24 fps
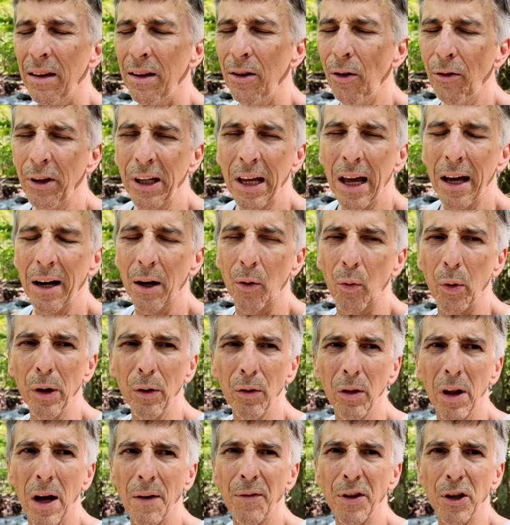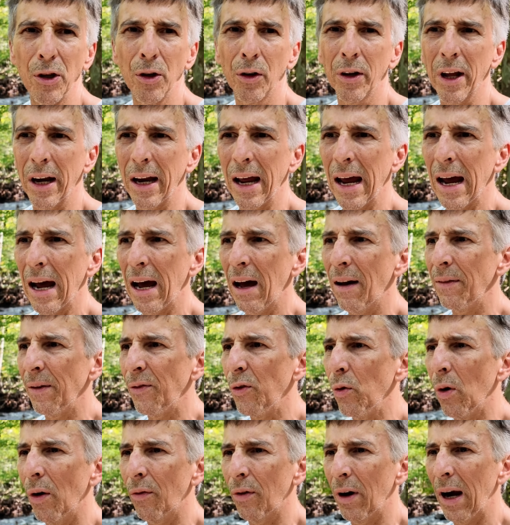The only kind of real love that you're going to have,
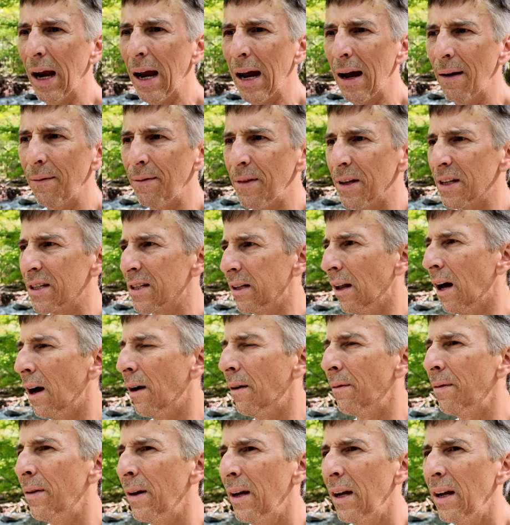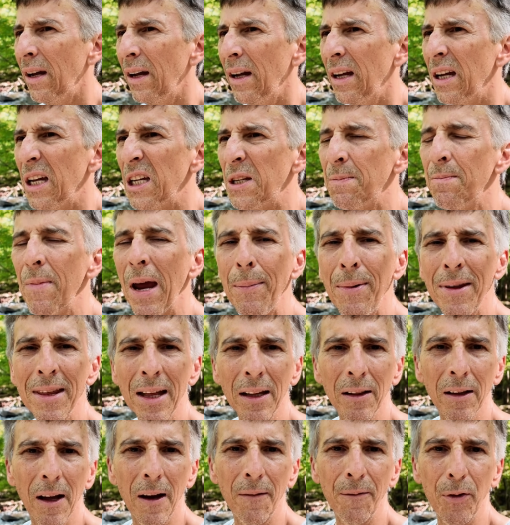if you ever have this love, is maybe
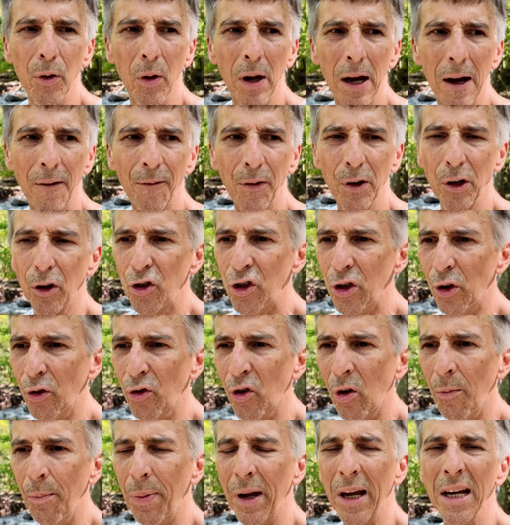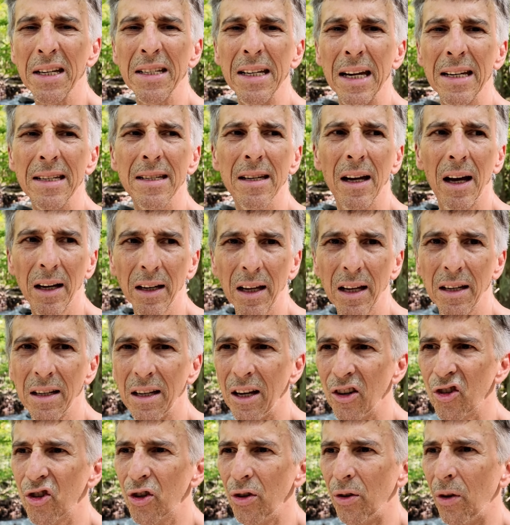the love you have for your children, because that's
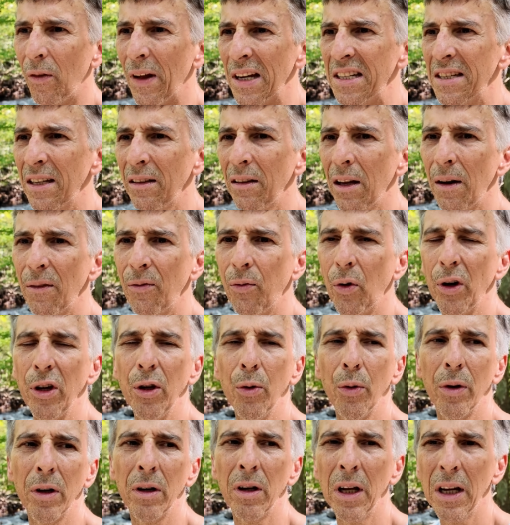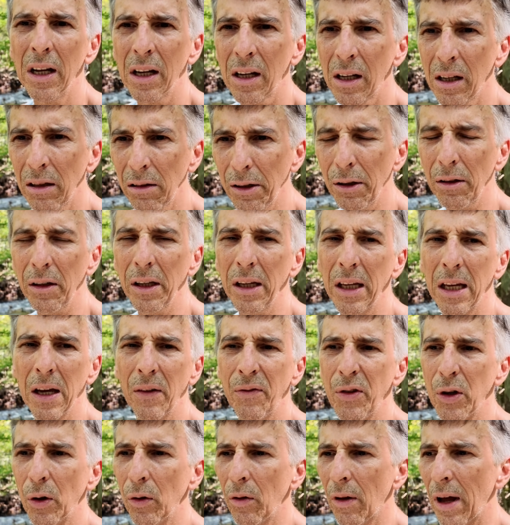unconditional. That's a love where you would clearly
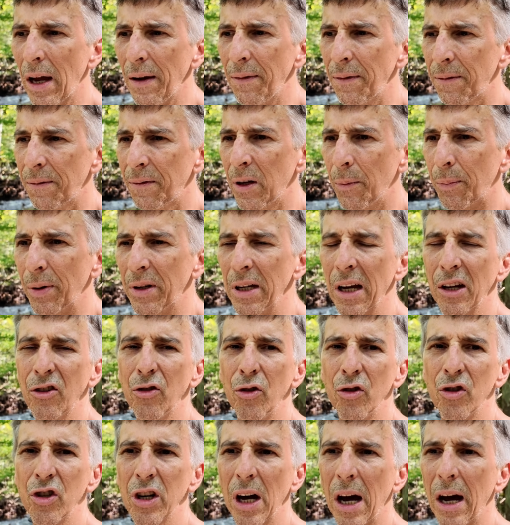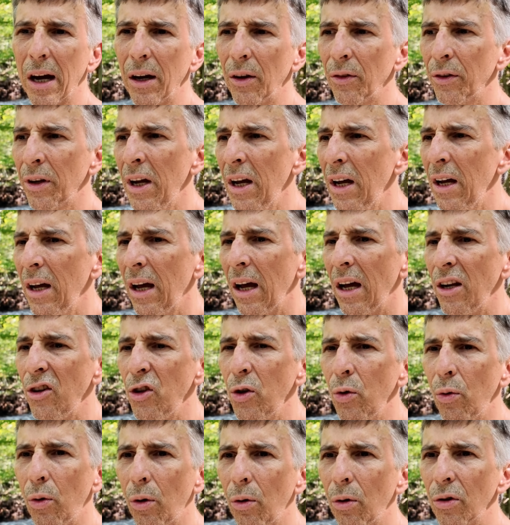give your life to protect your child, and
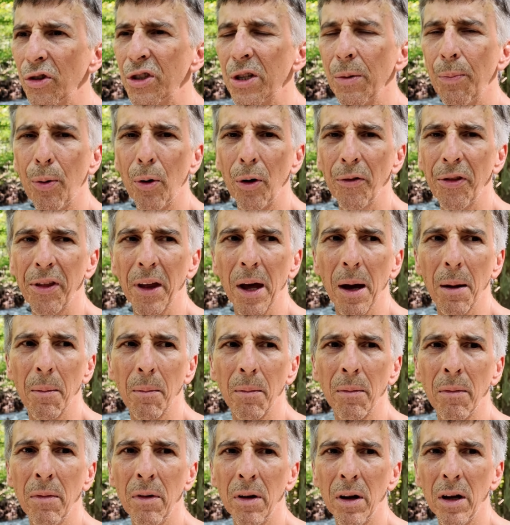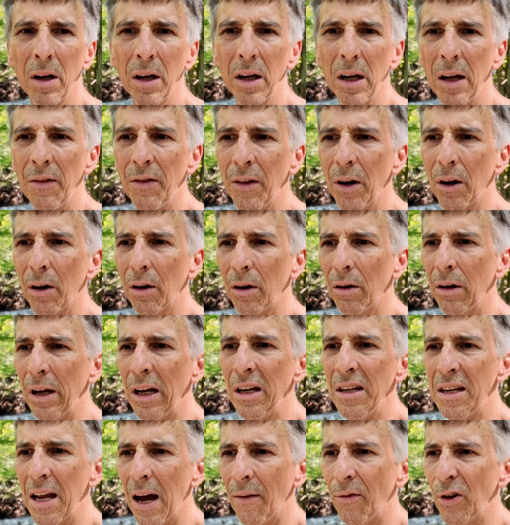you will support them in their
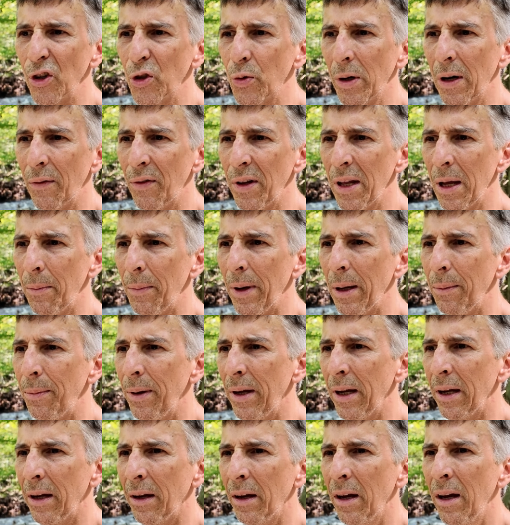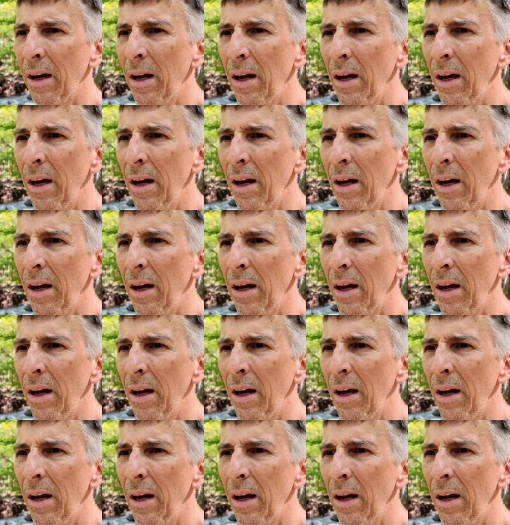endeavors, whatever they may be.